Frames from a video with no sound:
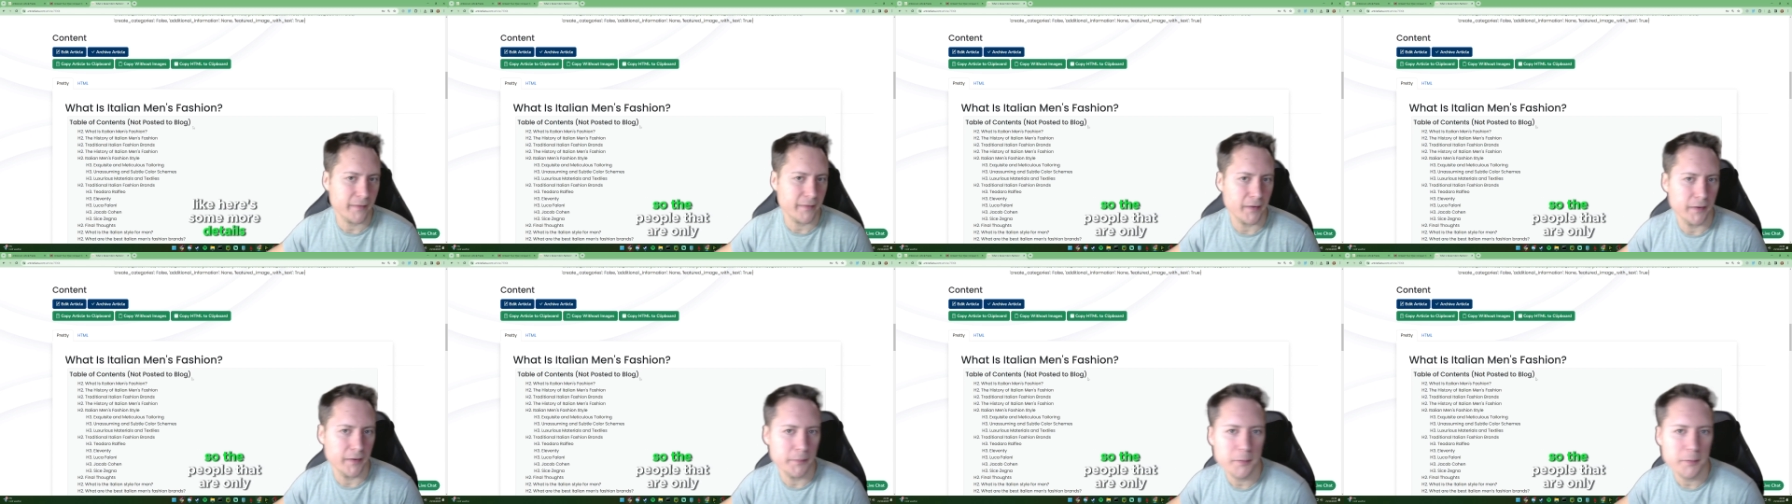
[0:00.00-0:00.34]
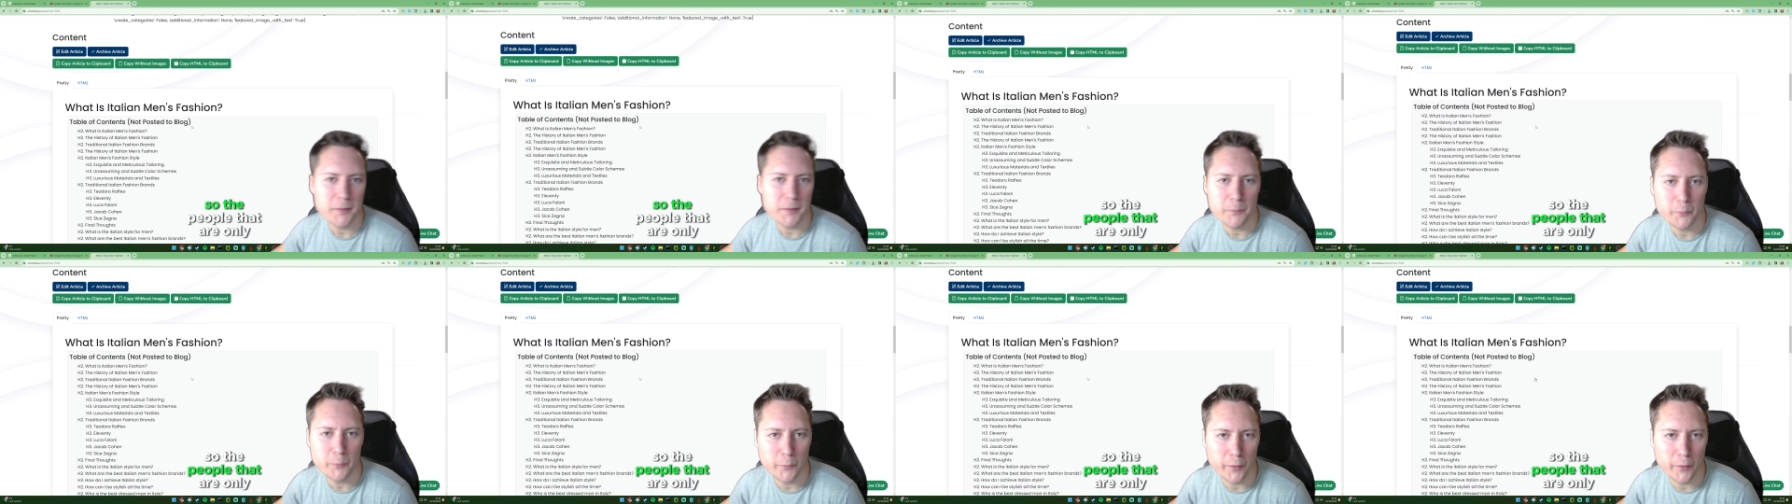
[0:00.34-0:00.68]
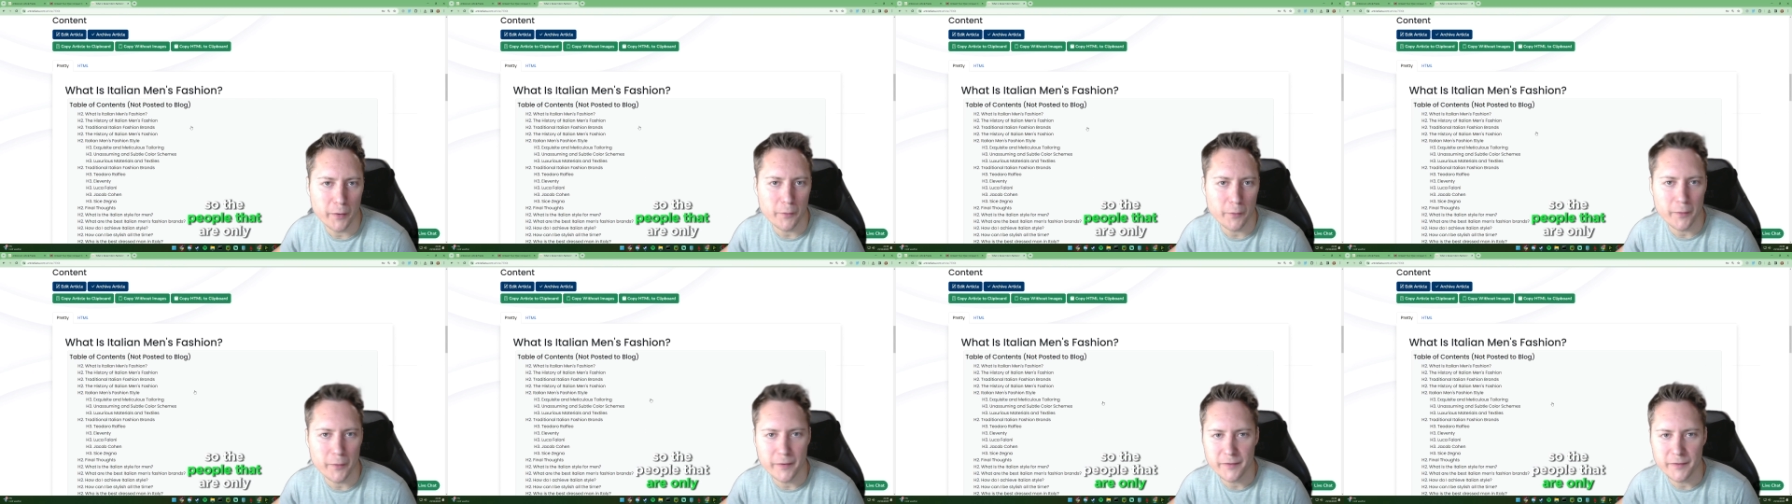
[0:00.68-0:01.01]
So the people
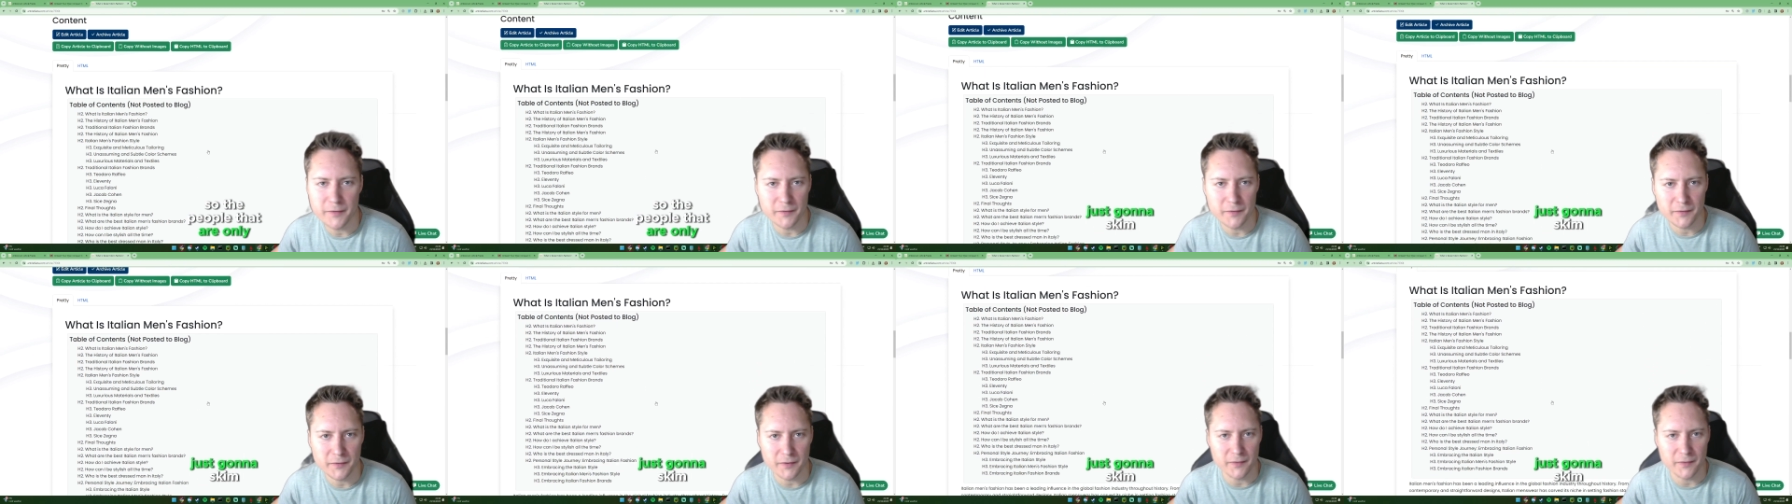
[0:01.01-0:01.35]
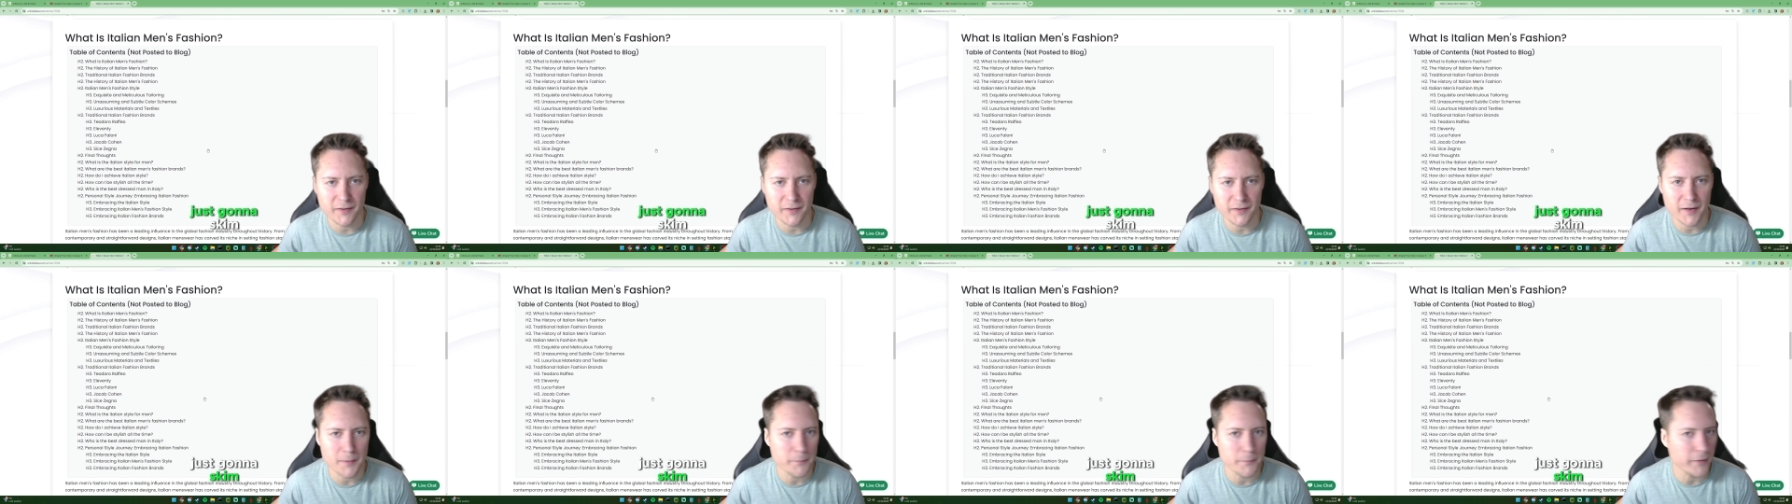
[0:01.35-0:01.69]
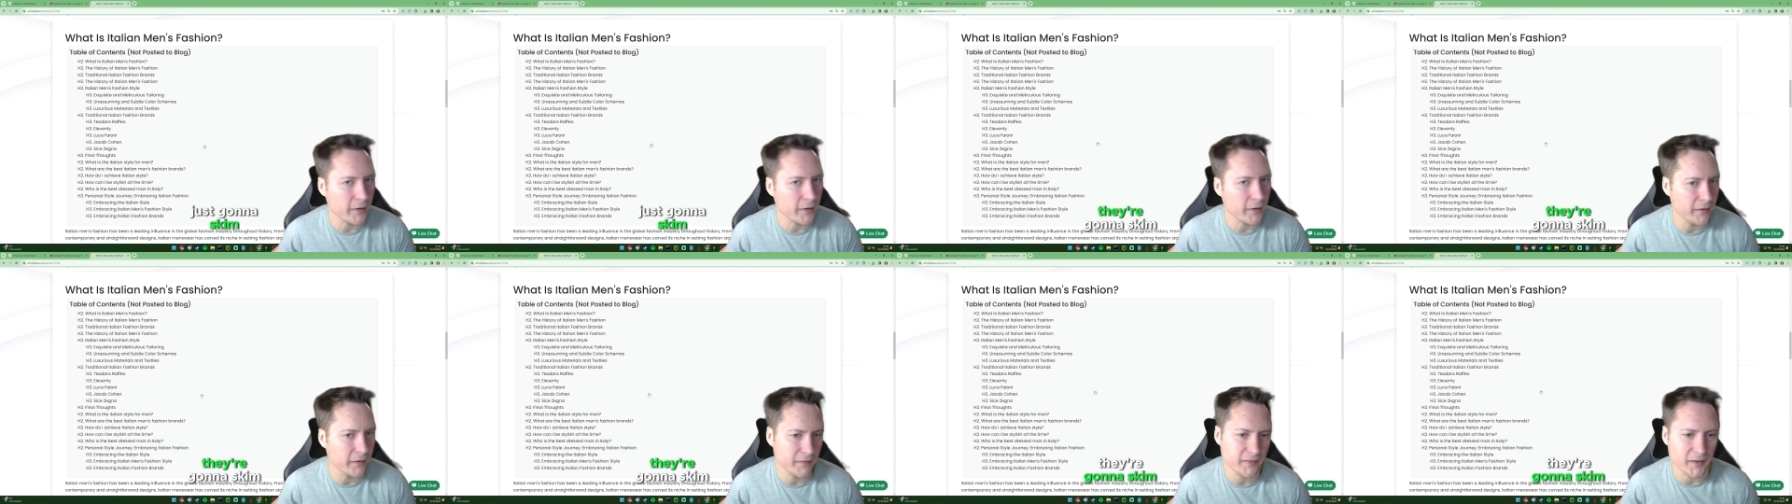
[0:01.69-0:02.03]
that are only just going to skim,
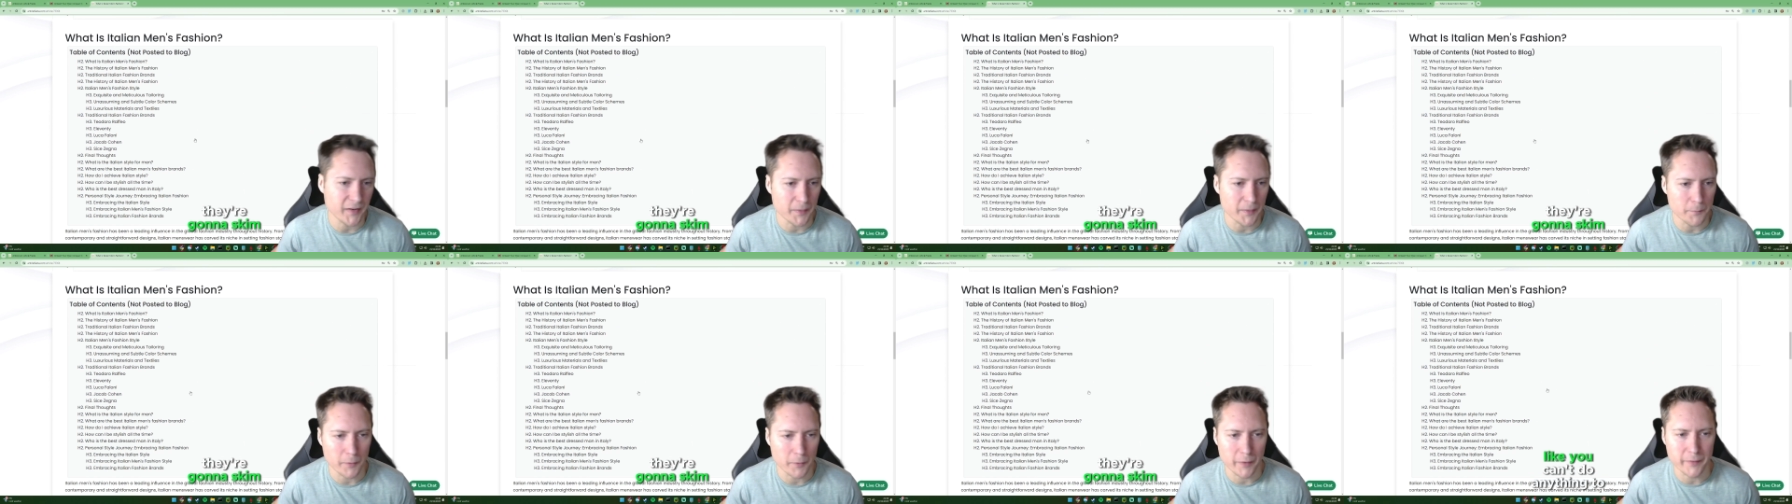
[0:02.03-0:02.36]
they're going to skim.